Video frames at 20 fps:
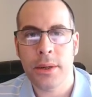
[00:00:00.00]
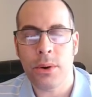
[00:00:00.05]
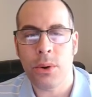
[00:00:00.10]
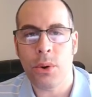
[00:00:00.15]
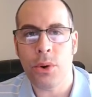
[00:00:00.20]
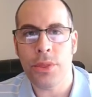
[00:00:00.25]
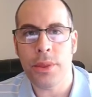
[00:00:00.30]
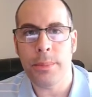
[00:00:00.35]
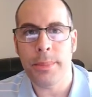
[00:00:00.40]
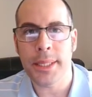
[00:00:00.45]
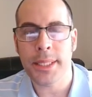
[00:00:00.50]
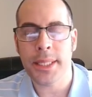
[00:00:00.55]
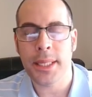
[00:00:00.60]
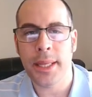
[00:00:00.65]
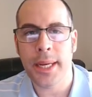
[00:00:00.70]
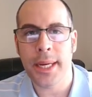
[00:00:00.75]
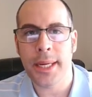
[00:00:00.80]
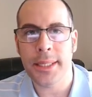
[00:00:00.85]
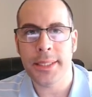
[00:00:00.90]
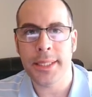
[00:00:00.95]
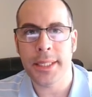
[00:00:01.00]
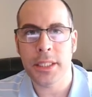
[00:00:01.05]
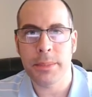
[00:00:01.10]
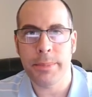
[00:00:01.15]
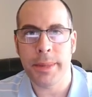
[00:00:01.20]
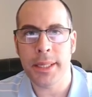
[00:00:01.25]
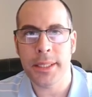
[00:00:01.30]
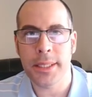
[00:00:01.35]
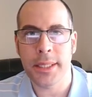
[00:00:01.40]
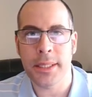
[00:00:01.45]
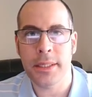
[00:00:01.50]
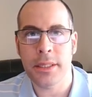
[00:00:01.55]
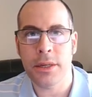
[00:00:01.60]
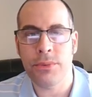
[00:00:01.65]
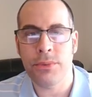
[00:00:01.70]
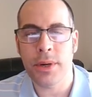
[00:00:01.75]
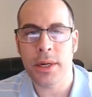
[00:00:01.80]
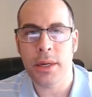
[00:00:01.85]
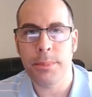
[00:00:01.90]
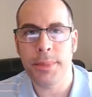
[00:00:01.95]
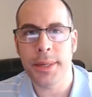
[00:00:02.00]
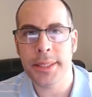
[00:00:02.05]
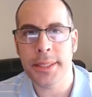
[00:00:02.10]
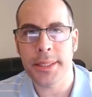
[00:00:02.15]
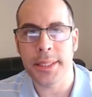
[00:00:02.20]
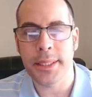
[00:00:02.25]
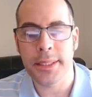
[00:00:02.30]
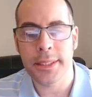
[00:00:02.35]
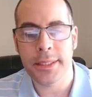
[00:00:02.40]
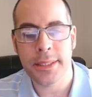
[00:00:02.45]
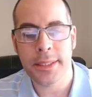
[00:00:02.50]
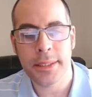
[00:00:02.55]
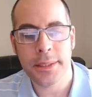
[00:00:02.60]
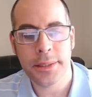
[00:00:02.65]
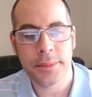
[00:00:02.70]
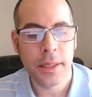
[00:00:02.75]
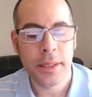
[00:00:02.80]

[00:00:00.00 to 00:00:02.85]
or the miscellaneous expenses to run the business.